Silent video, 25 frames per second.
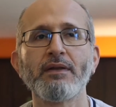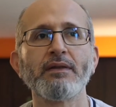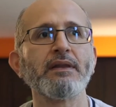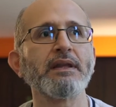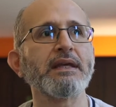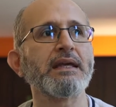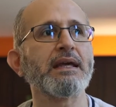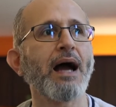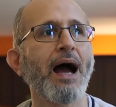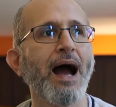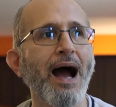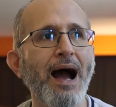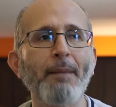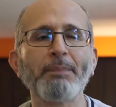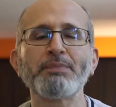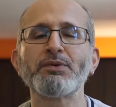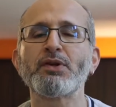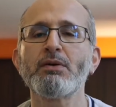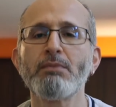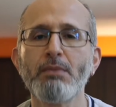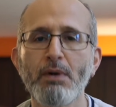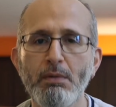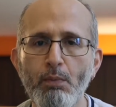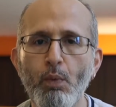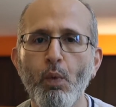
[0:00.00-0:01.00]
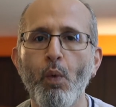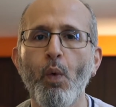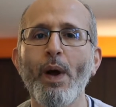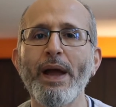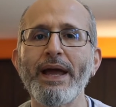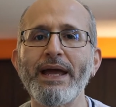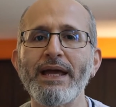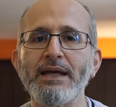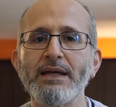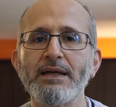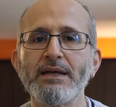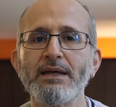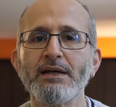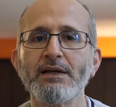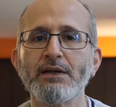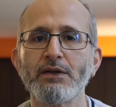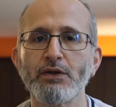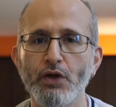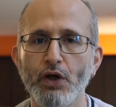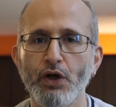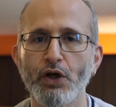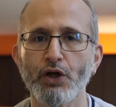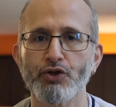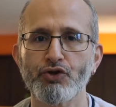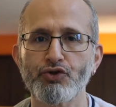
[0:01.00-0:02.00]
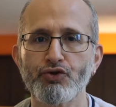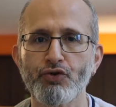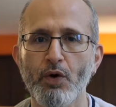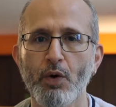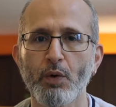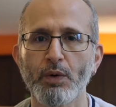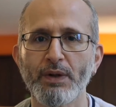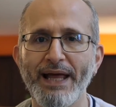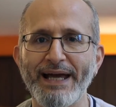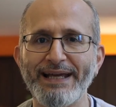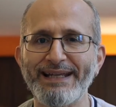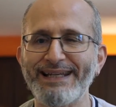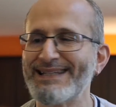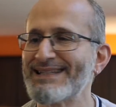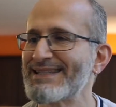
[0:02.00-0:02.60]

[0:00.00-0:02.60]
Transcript: the optimum way to control light?